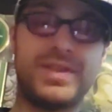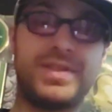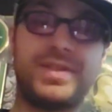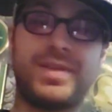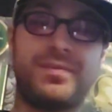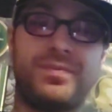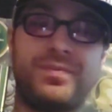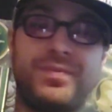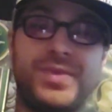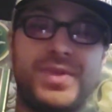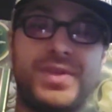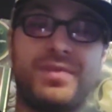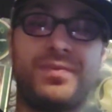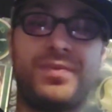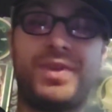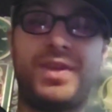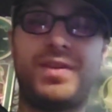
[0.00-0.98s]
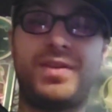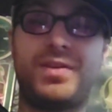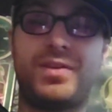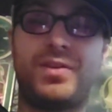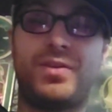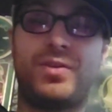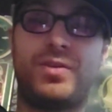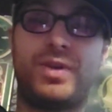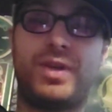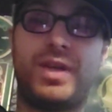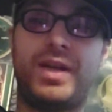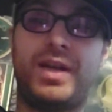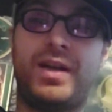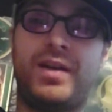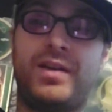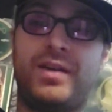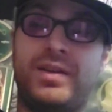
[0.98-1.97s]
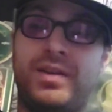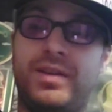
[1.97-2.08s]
some things are going down,